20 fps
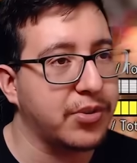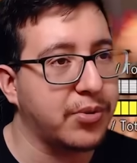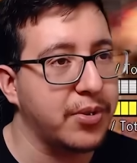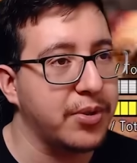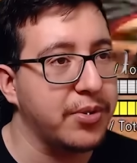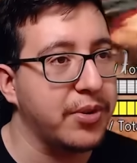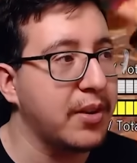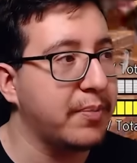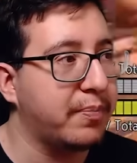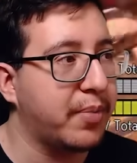
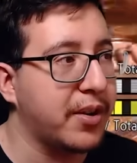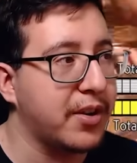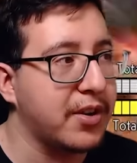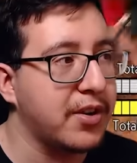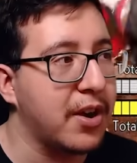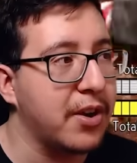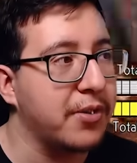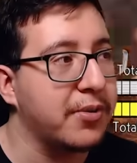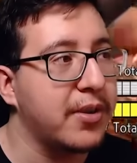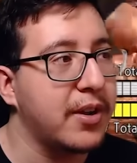screwed, but
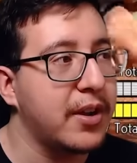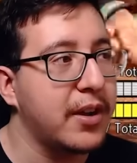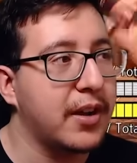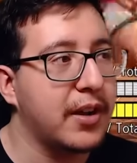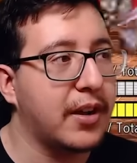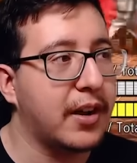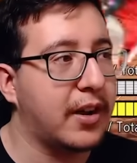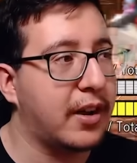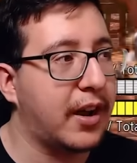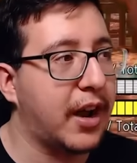you know,
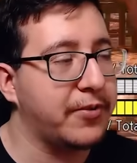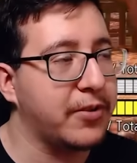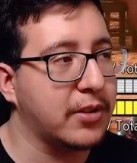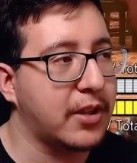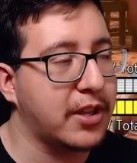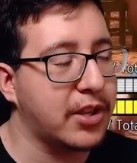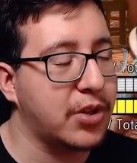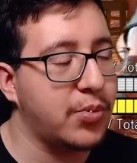I feel like